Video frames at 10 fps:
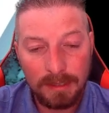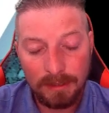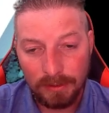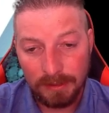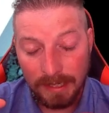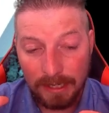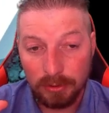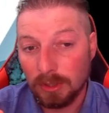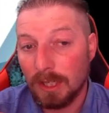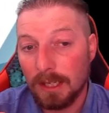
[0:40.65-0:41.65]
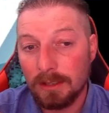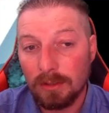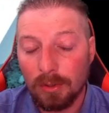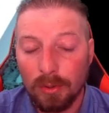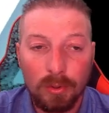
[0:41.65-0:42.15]
either the actual
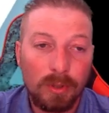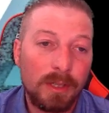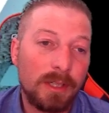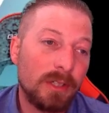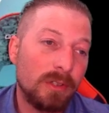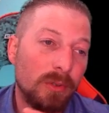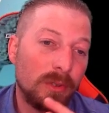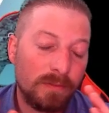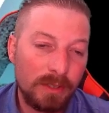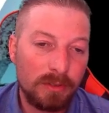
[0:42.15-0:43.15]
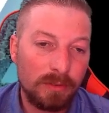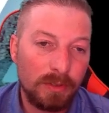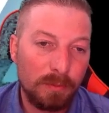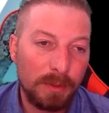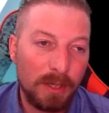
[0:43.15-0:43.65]
client or in your Inventor
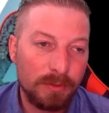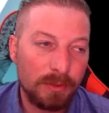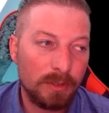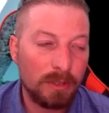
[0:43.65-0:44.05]
Vault browser.